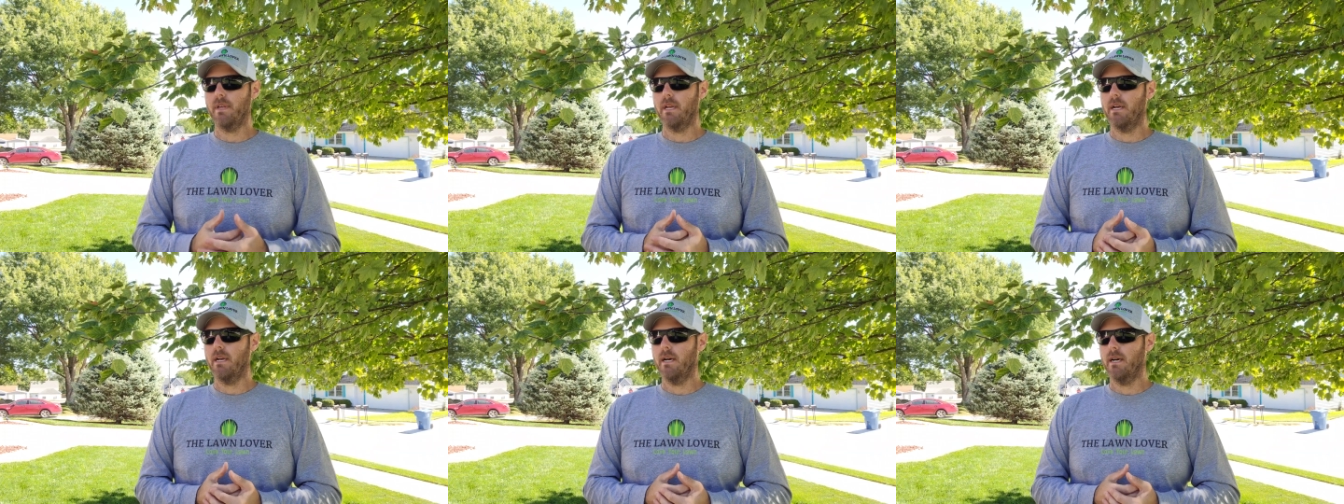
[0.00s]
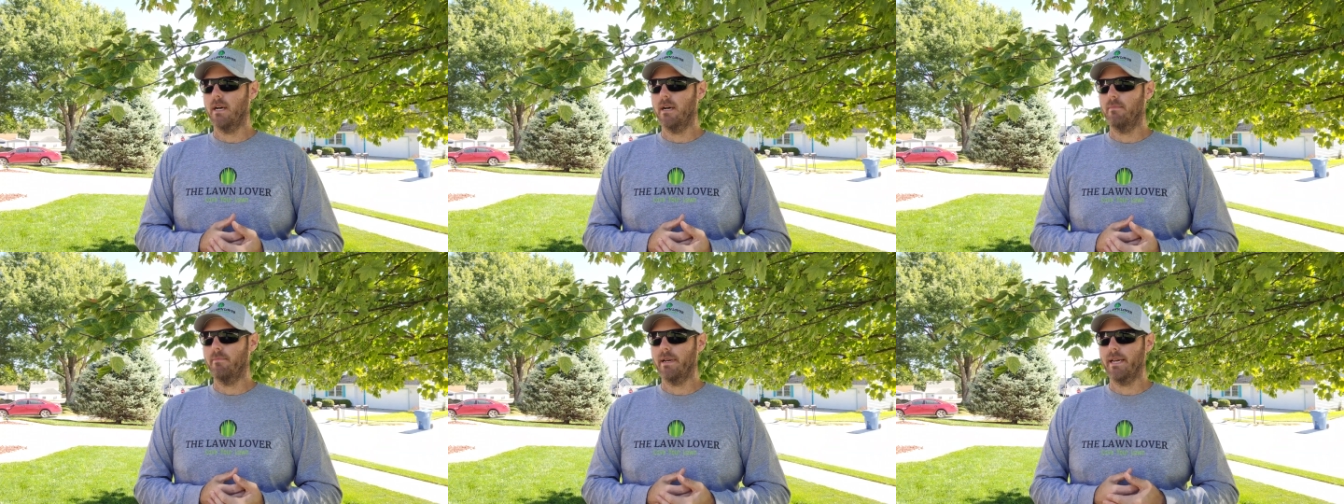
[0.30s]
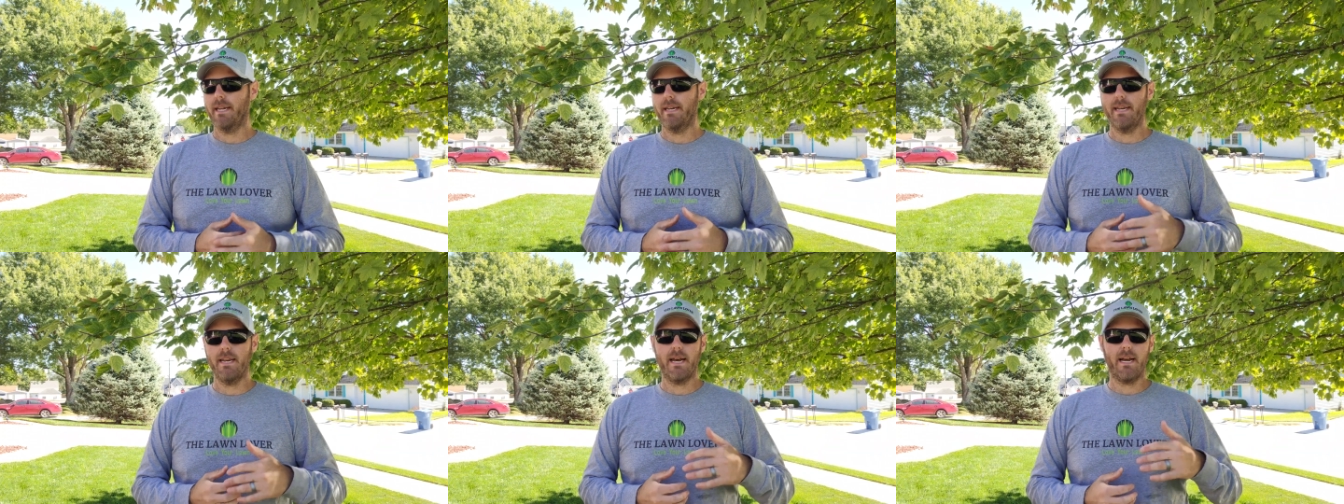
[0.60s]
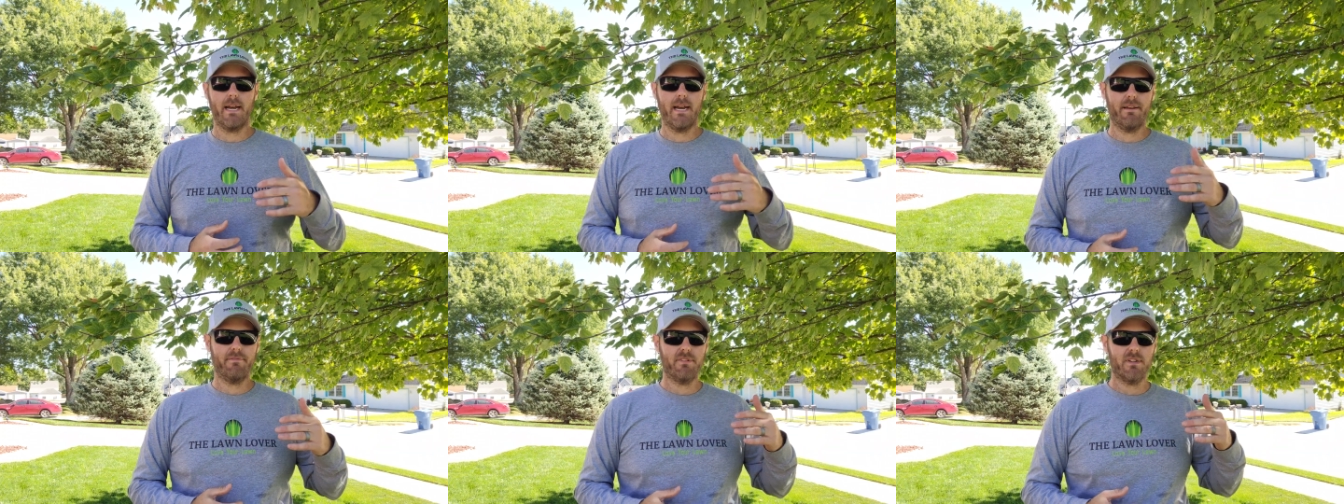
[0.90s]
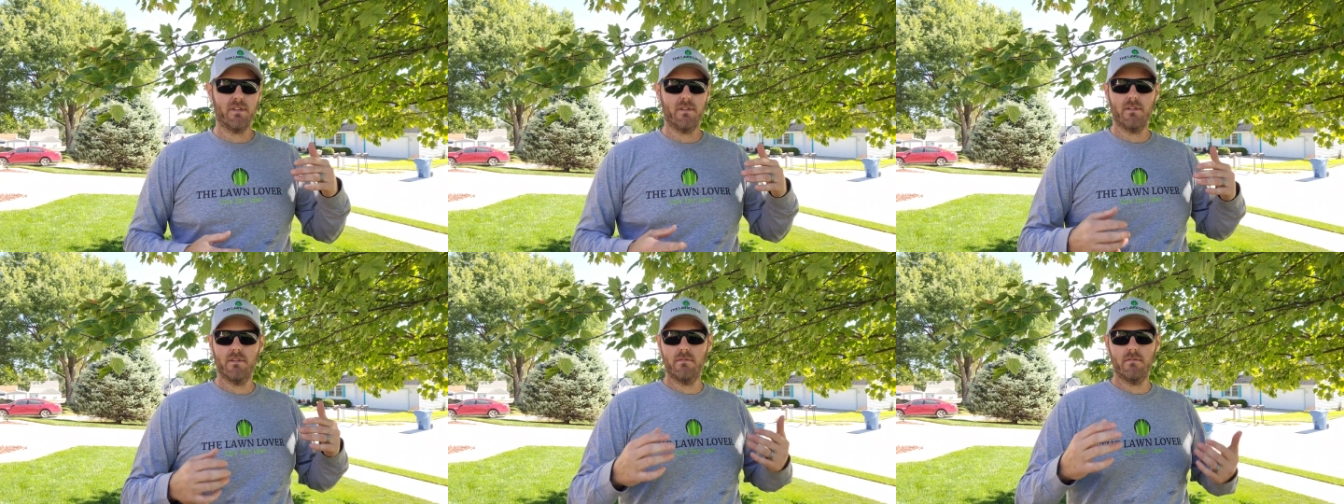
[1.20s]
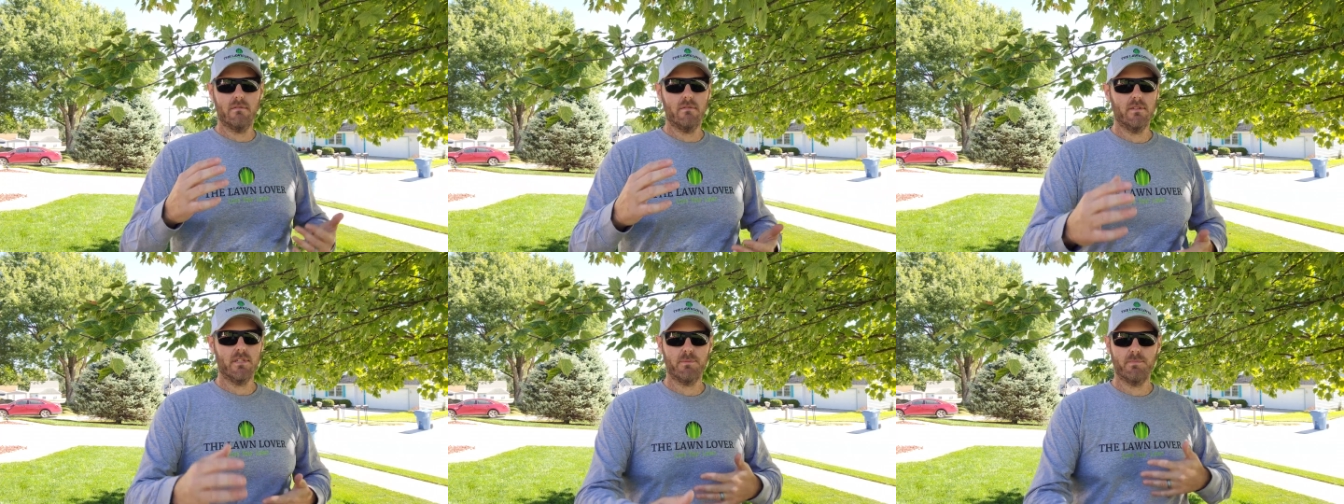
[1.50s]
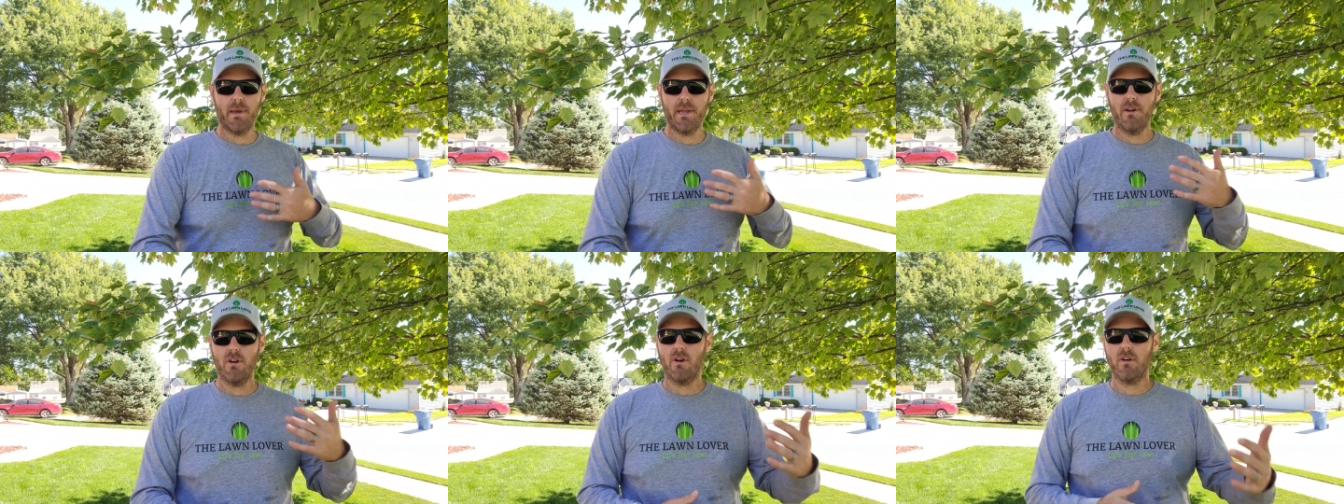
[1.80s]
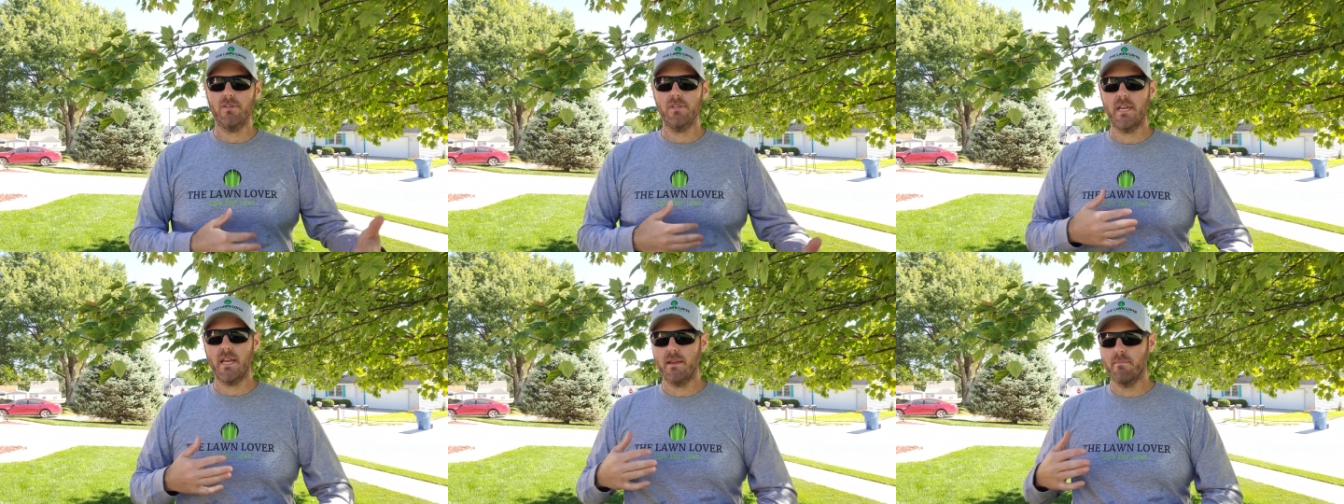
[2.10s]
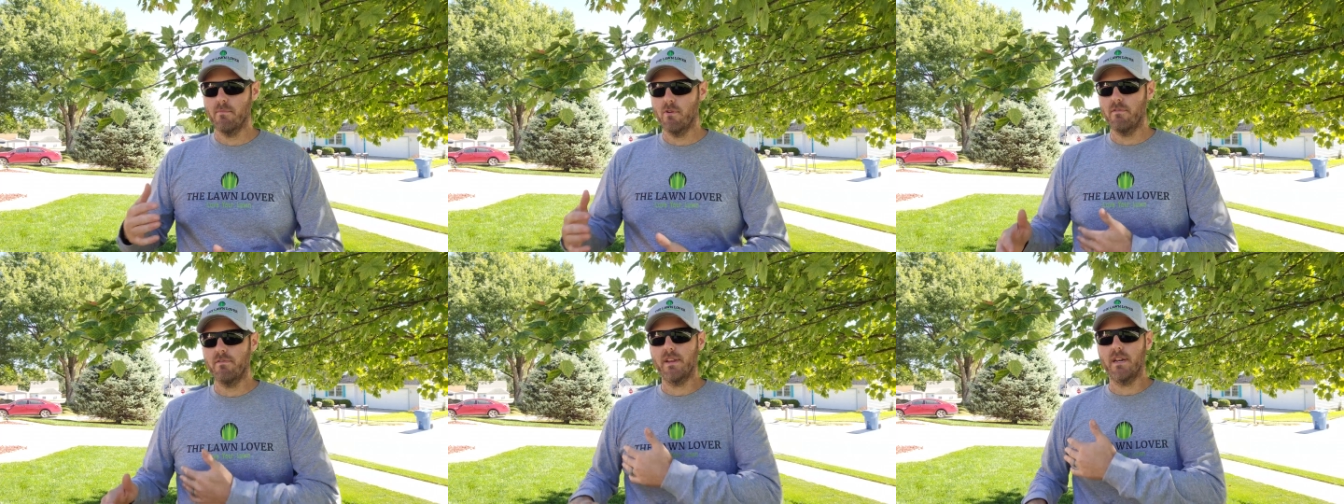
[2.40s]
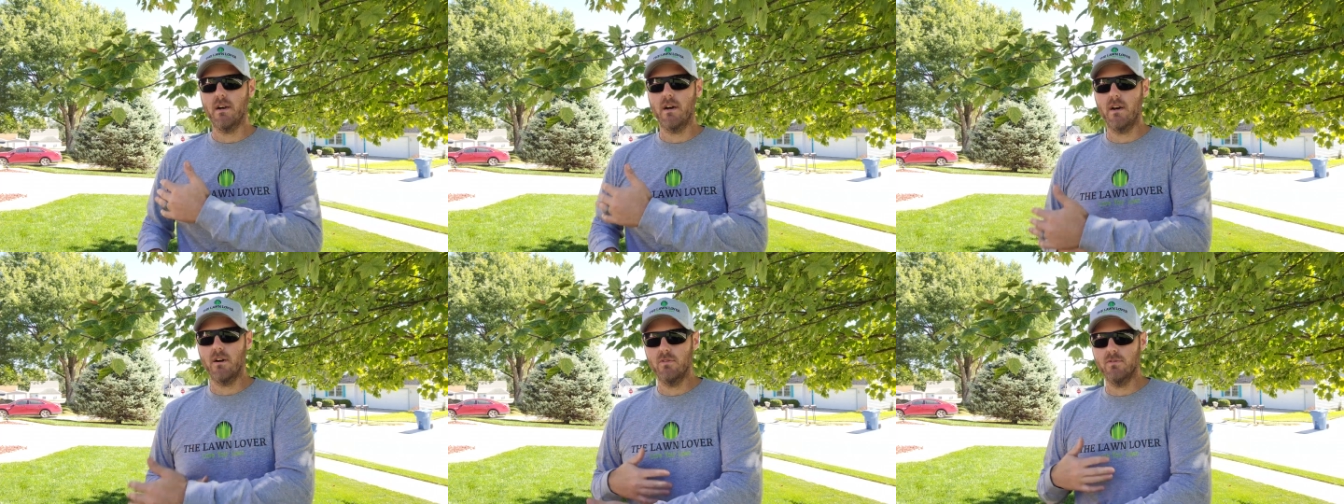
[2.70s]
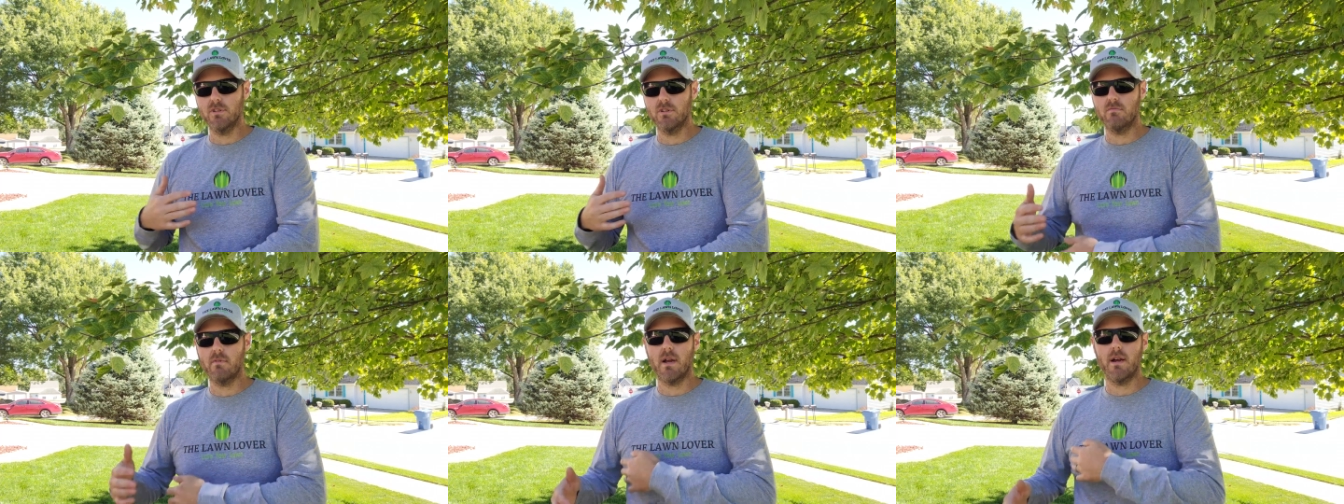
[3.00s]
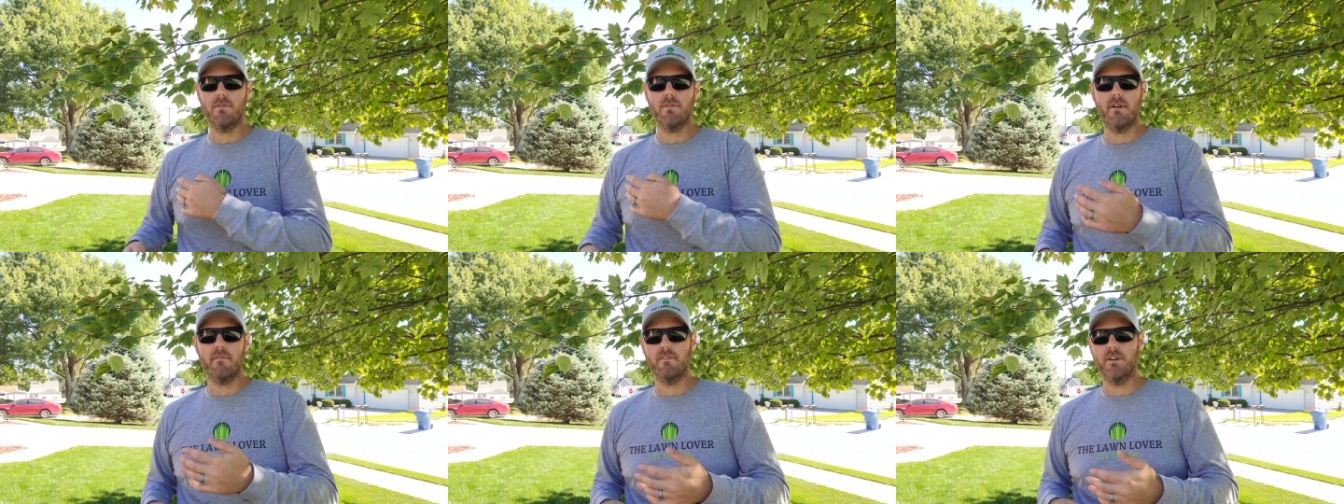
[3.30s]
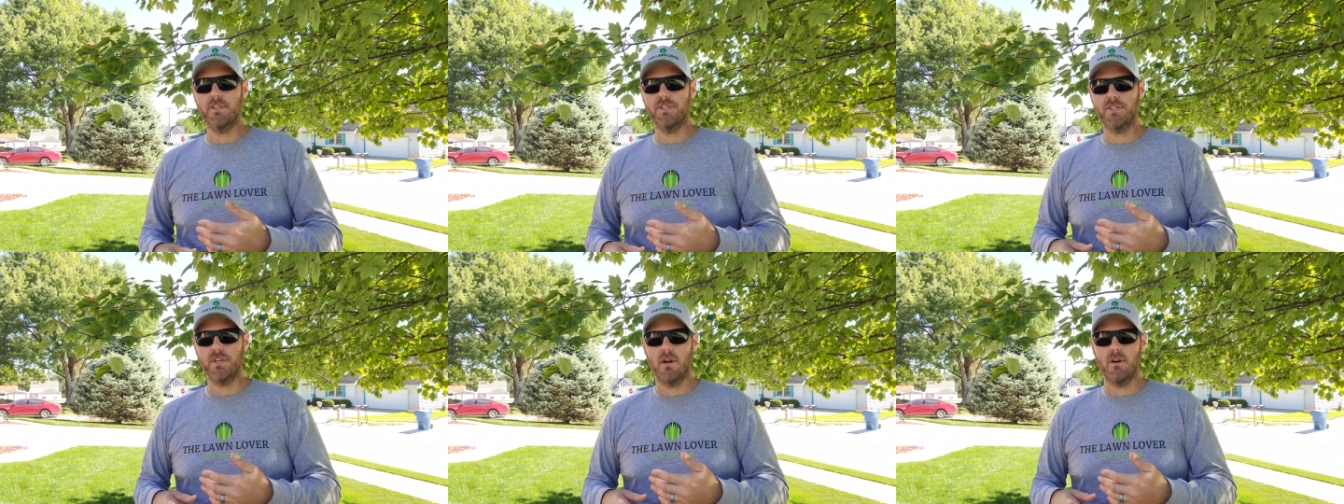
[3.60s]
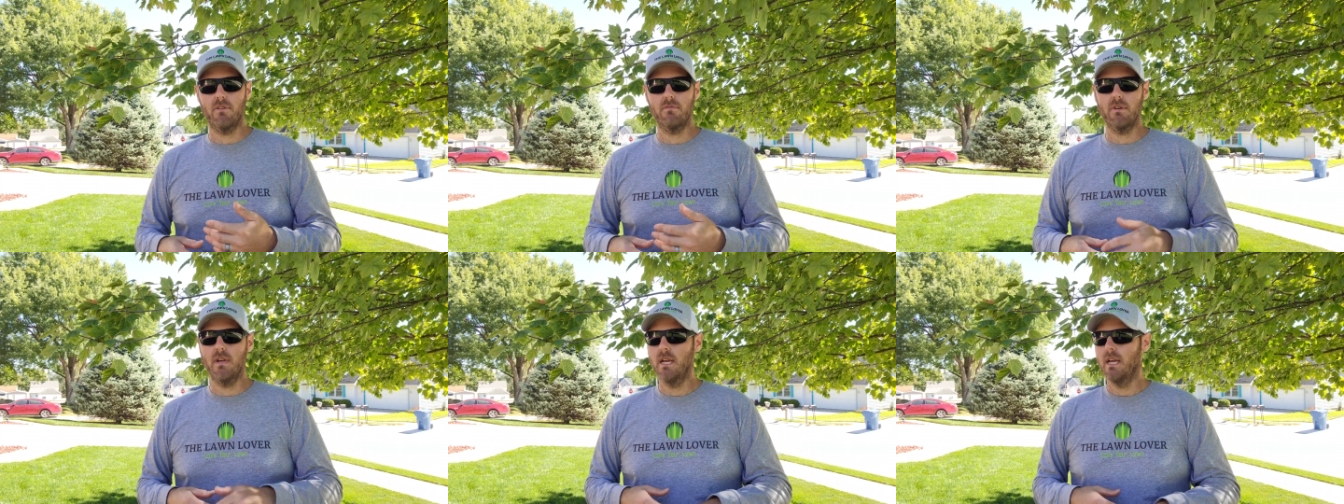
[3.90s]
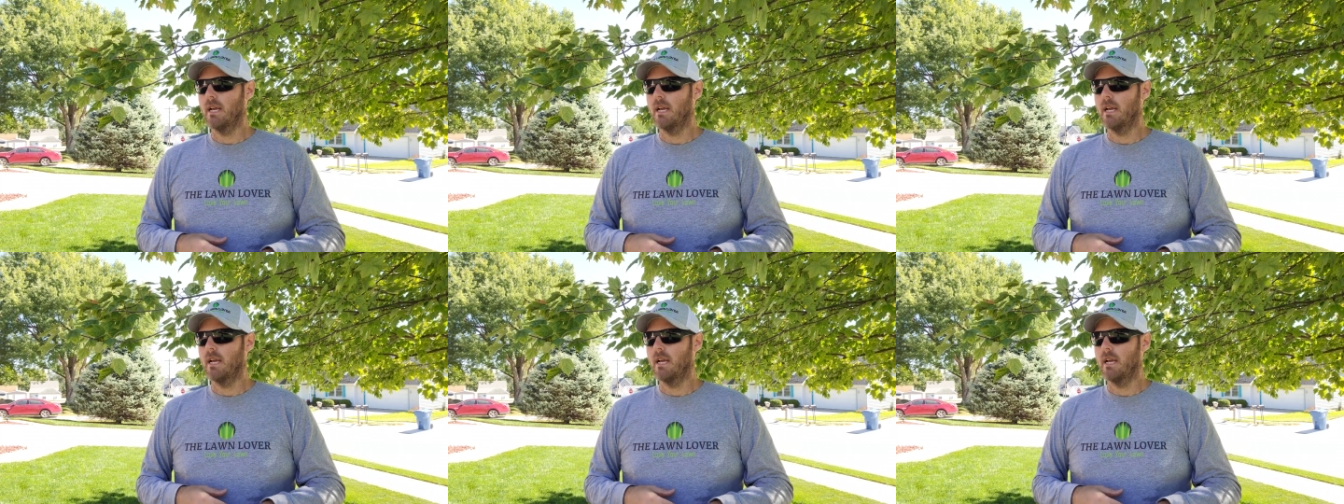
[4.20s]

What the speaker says: and not have to spend all day moving a hose around every zone.